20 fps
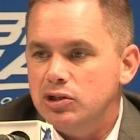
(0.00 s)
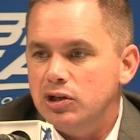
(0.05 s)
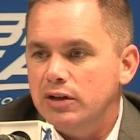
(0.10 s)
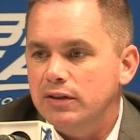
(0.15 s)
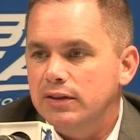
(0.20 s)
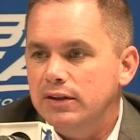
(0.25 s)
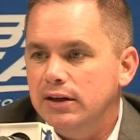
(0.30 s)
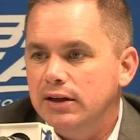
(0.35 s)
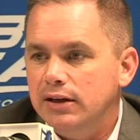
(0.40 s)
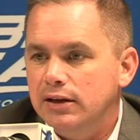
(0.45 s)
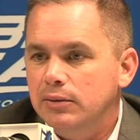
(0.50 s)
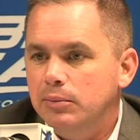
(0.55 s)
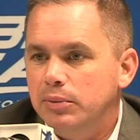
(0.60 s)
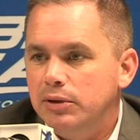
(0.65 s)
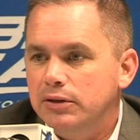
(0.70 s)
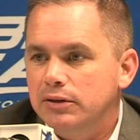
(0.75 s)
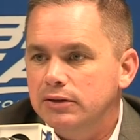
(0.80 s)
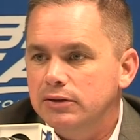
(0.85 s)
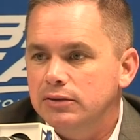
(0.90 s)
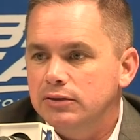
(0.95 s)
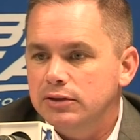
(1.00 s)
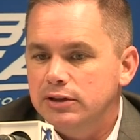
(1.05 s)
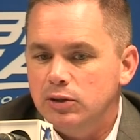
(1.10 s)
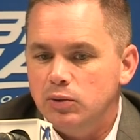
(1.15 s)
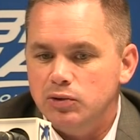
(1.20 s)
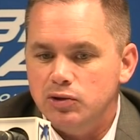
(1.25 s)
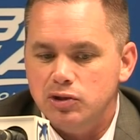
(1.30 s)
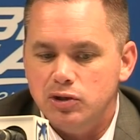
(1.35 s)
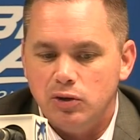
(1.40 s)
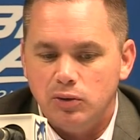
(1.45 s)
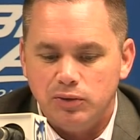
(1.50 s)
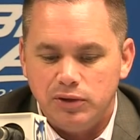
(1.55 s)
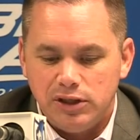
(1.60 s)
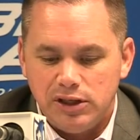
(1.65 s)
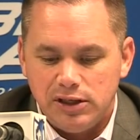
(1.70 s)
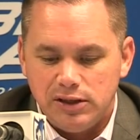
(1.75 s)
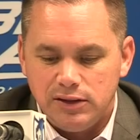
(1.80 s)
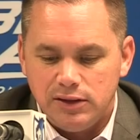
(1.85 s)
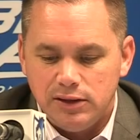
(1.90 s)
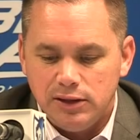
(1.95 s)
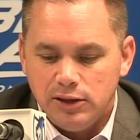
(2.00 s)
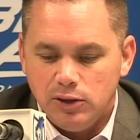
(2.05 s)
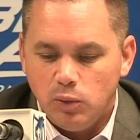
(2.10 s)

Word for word: I did, but there was no need.